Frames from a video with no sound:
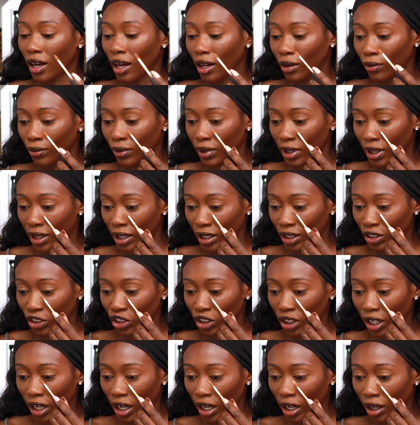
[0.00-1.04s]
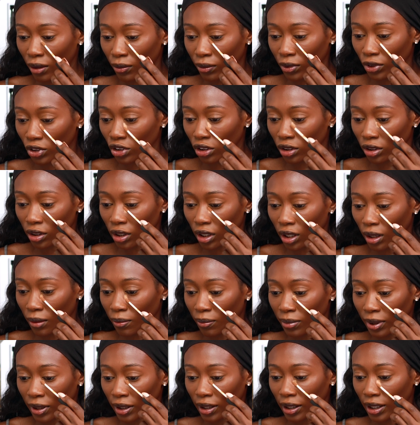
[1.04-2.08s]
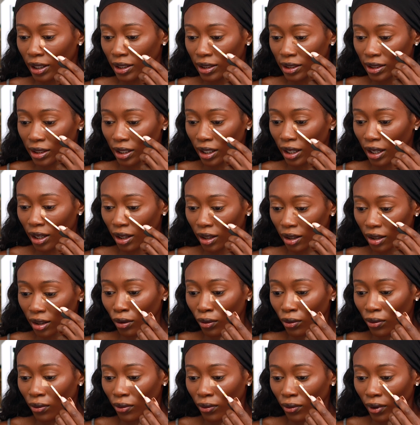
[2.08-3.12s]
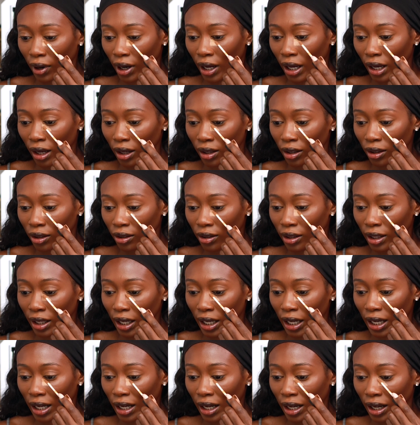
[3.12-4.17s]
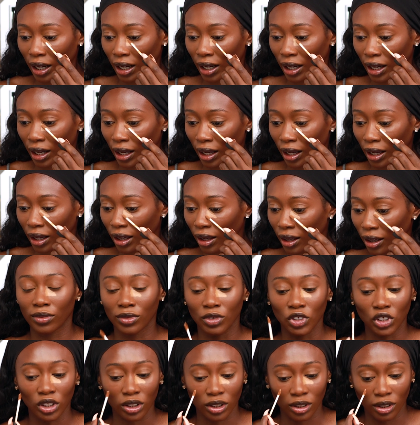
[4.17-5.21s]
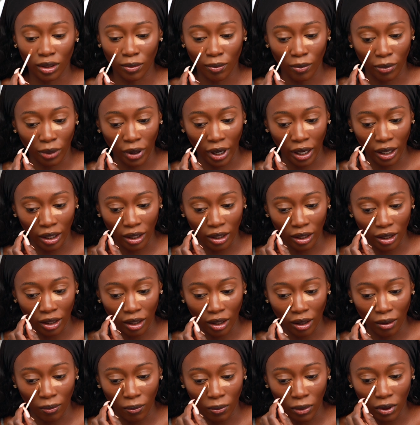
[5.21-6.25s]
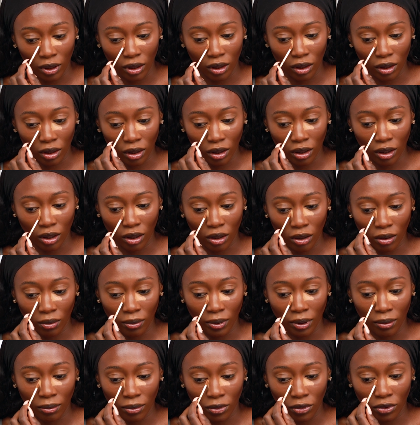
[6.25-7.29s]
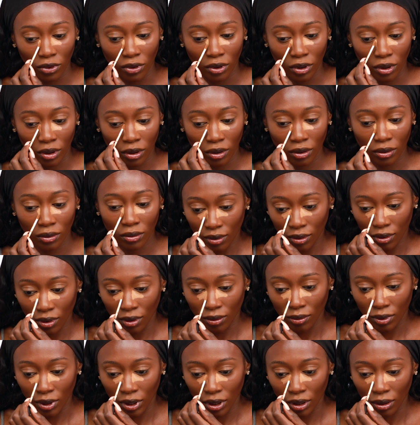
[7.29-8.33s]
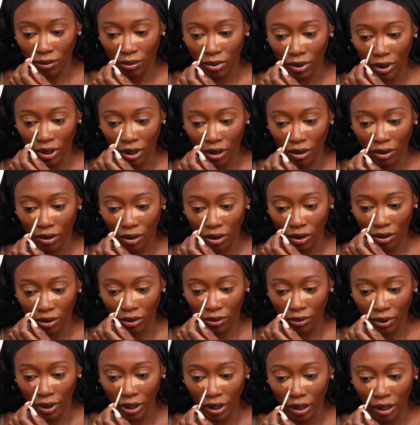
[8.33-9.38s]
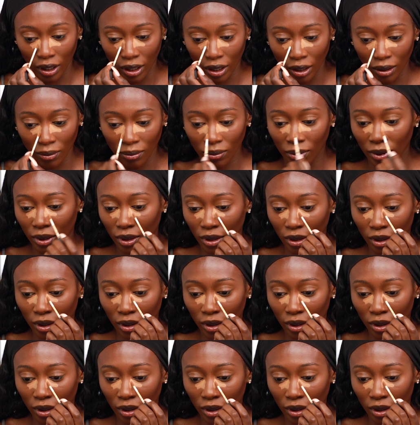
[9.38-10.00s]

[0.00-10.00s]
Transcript: And with this shade, we're just gonna place it right under the eye just to brighten it up a little bit more. And we're gonna bring it all the way up